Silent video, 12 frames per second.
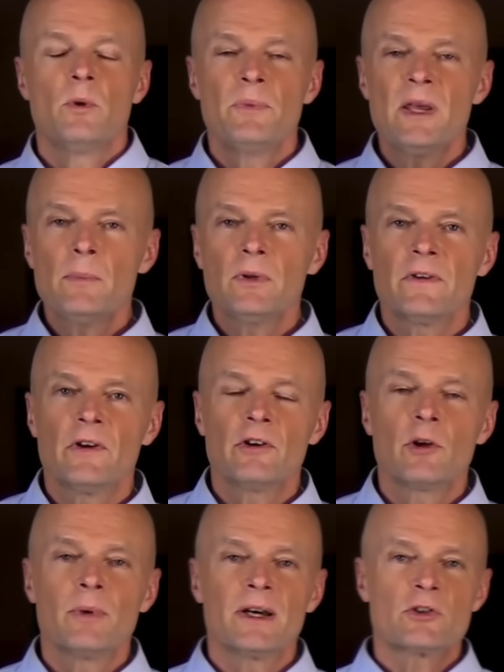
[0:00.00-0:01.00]
When people
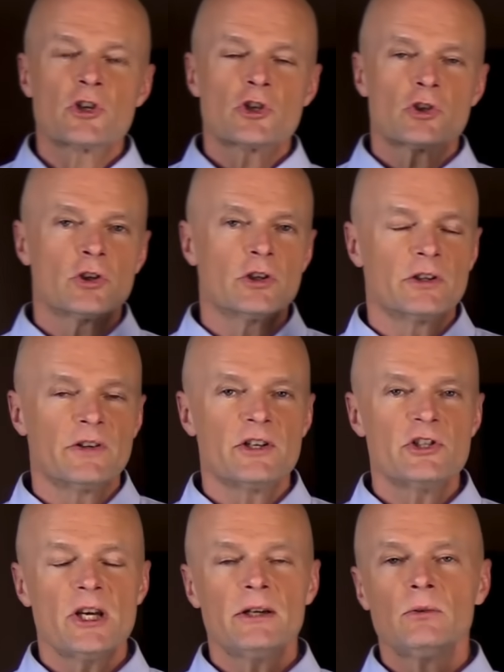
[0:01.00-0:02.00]
talk about sugar, they're
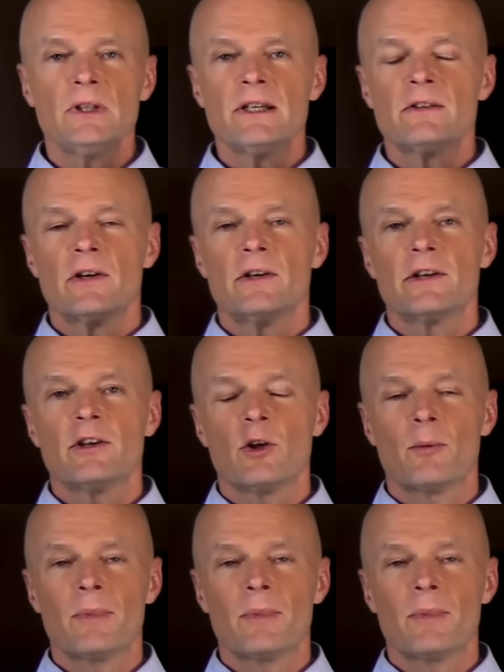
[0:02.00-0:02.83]
generally talking